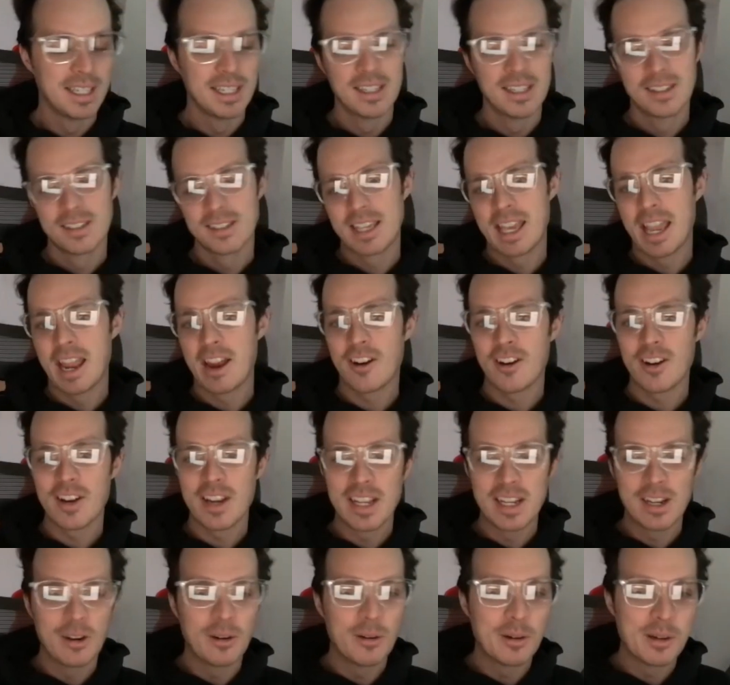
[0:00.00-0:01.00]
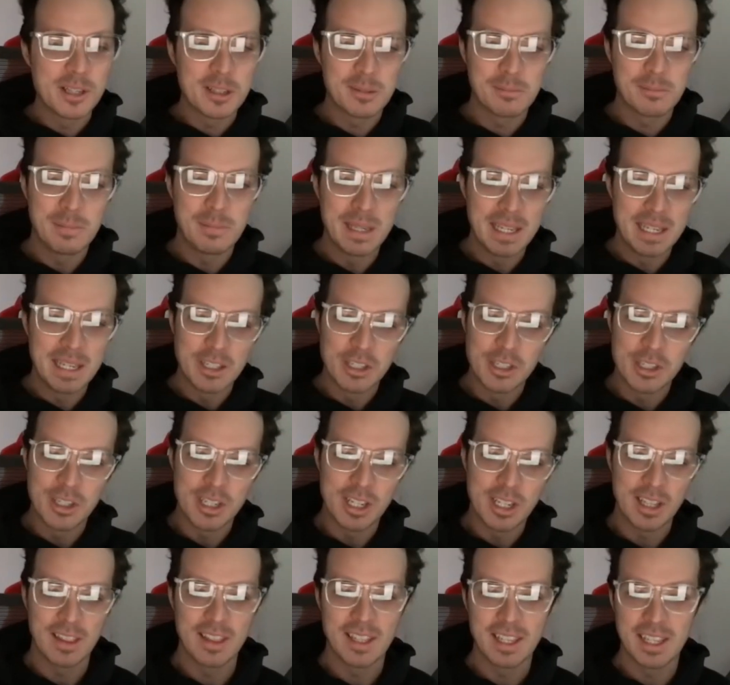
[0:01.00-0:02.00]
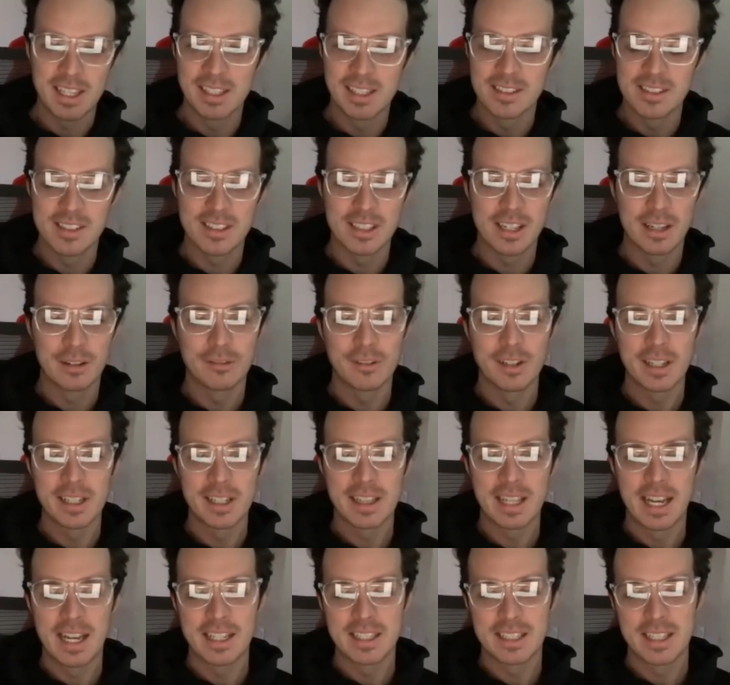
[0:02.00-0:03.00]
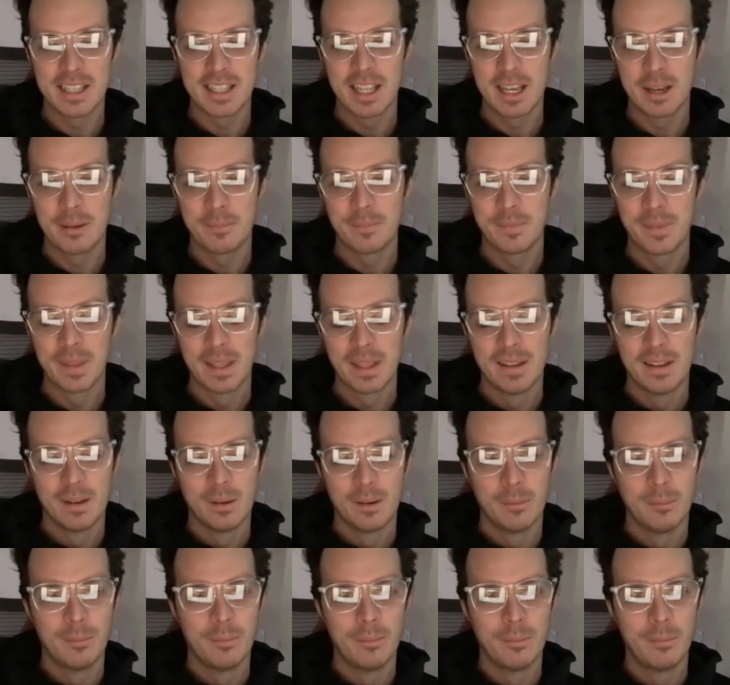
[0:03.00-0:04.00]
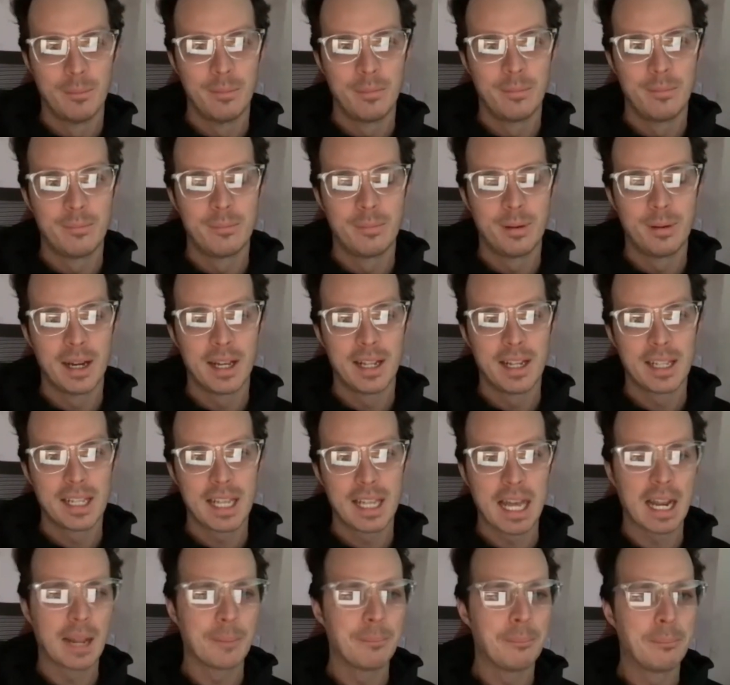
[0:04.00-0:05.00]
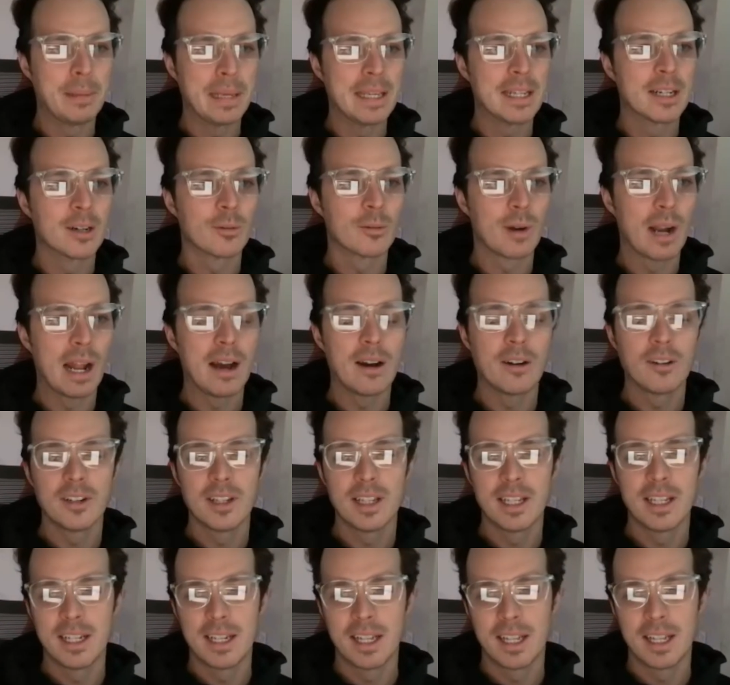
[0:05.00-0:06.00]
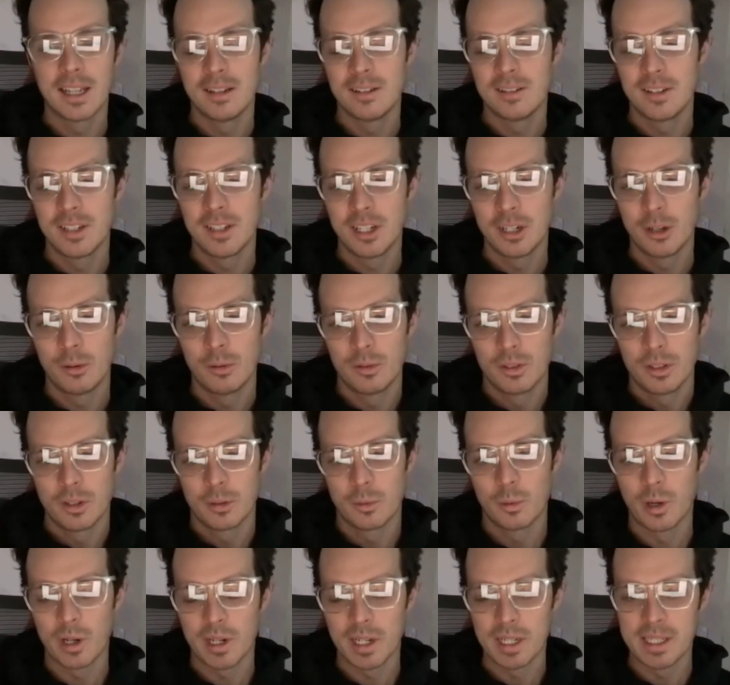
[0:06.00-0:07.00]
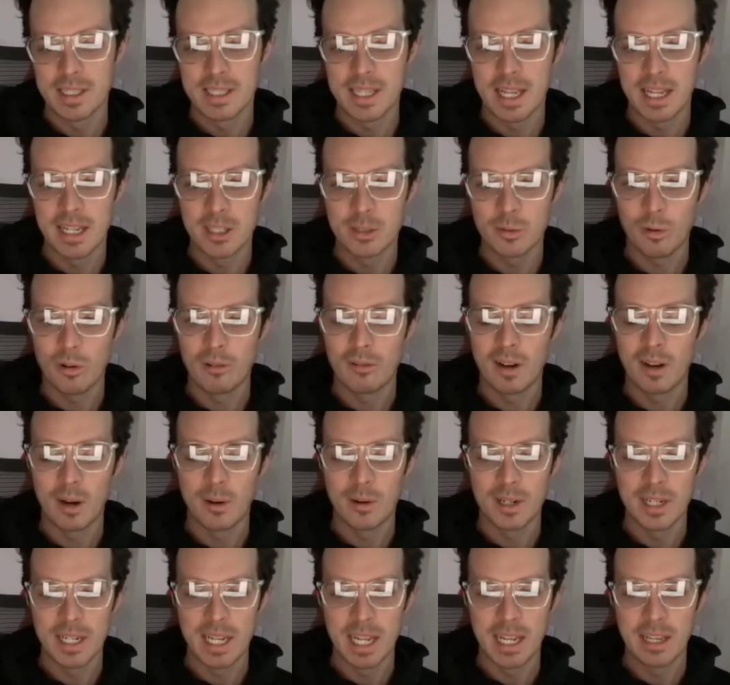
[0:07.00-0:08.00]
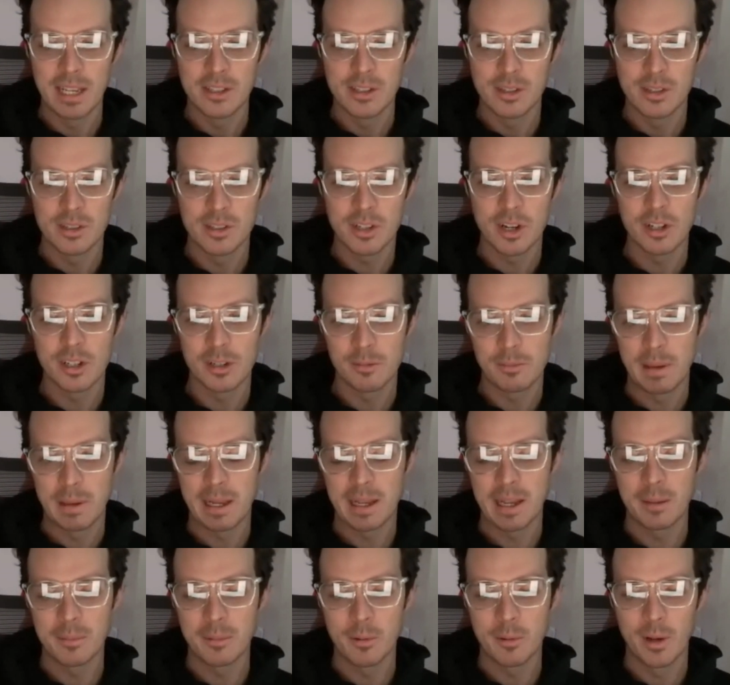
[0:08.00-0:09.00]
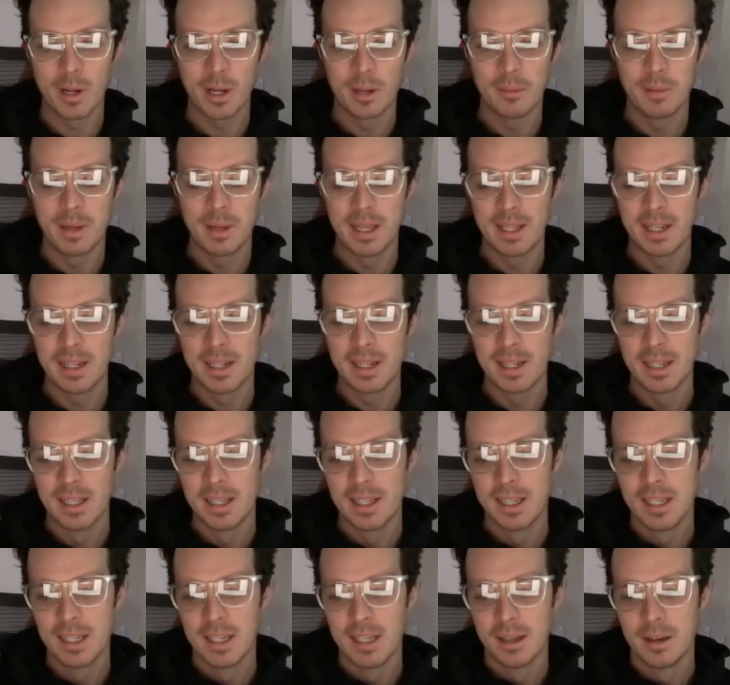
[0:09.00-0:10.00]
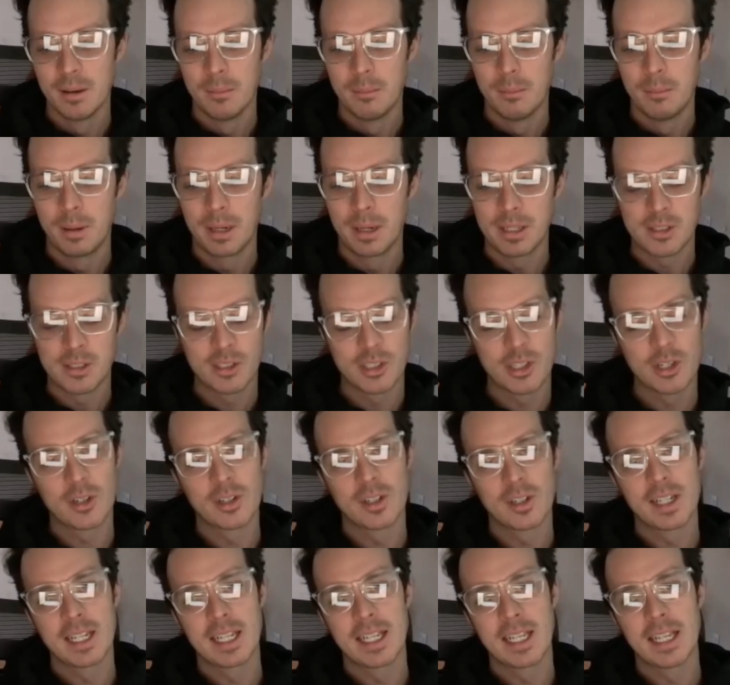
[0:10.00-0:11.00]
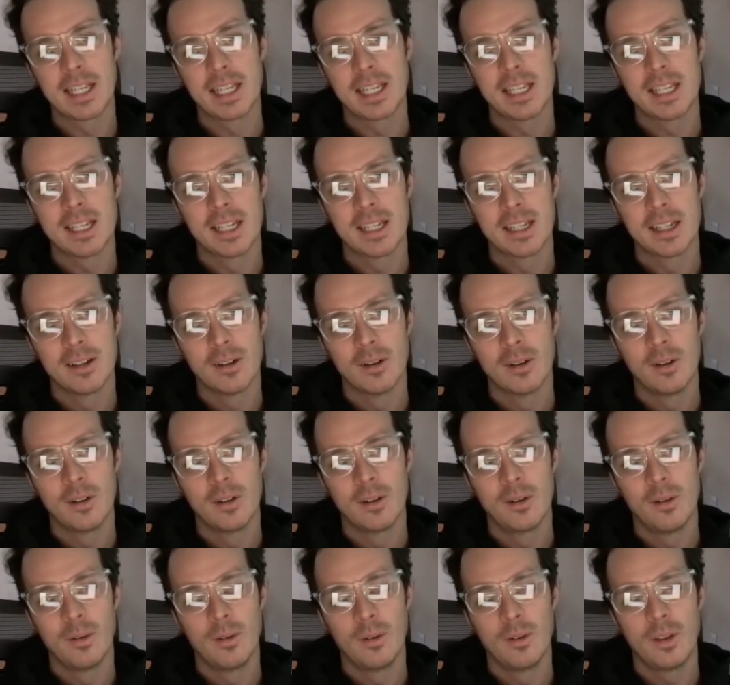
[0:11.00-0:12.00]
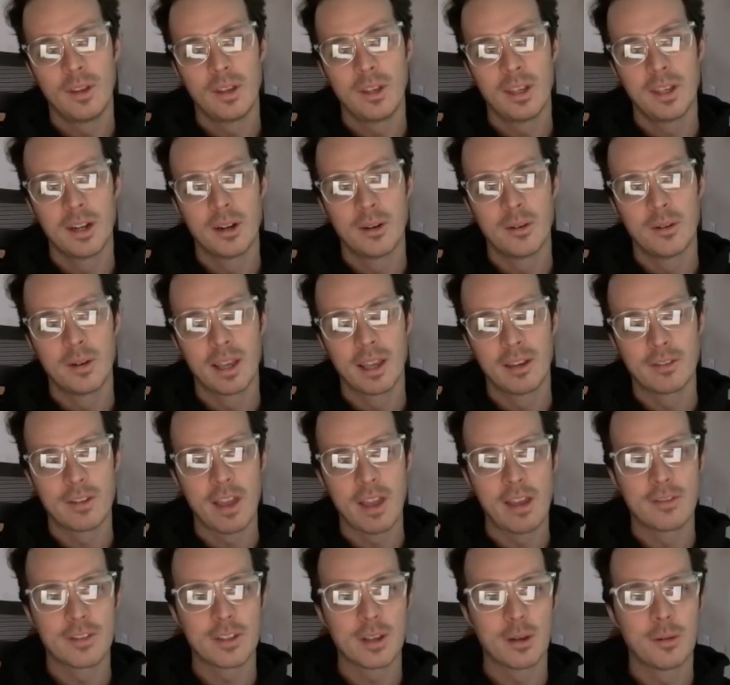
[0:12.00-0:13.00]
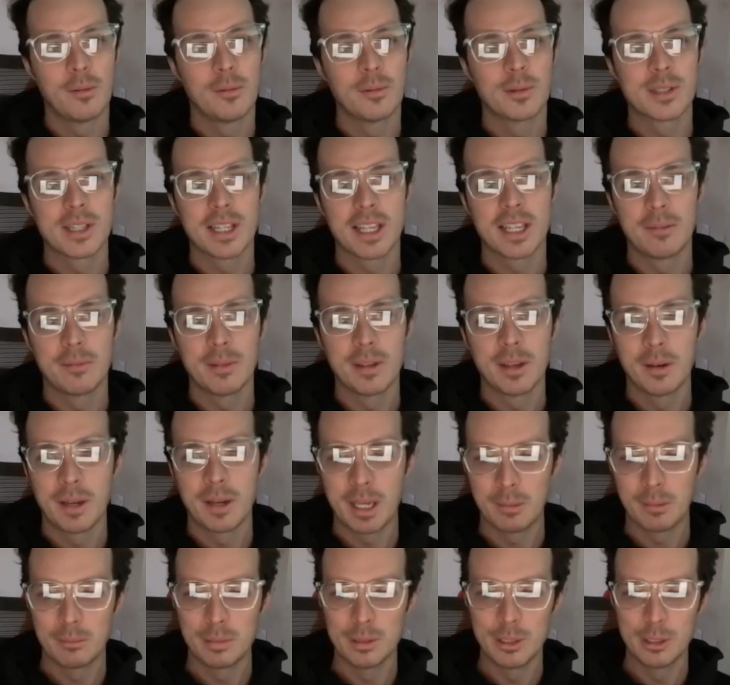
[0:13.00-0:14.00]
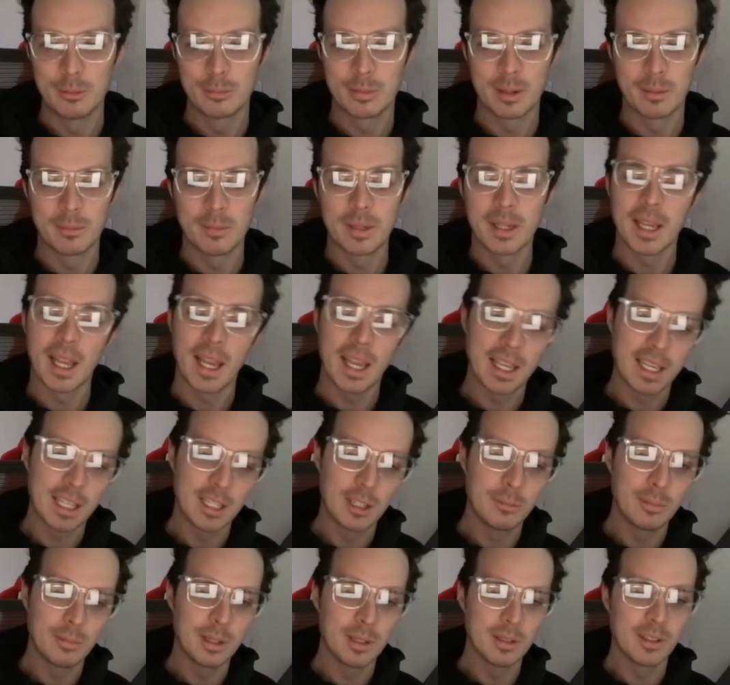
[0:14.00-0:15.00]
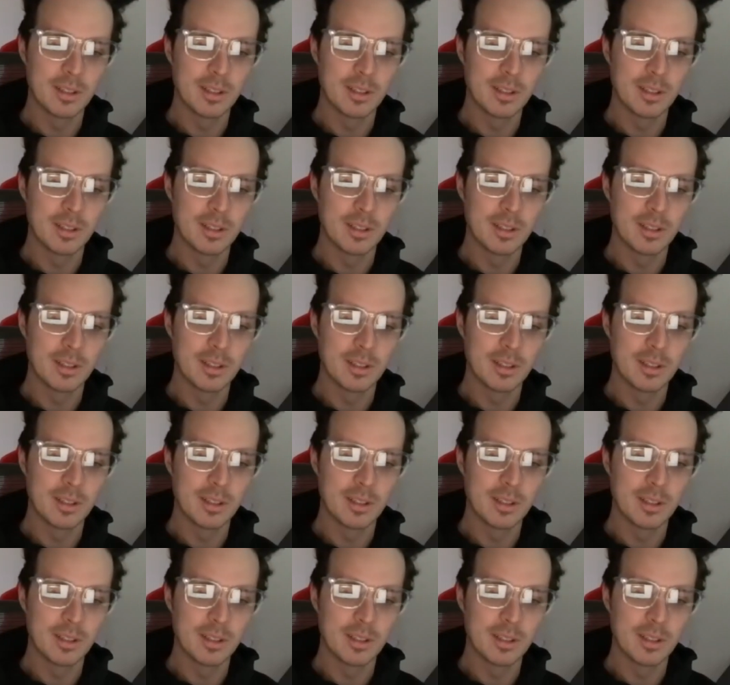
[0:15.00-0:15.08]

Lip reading: carrying OSB and sheathing and stuff like that to them. But kind of being around it, and you're working 10-12 hour days, you start to pick up quite a bit. But it's certainly, if someone was to give me like a blueprint, like, hey, can you build this,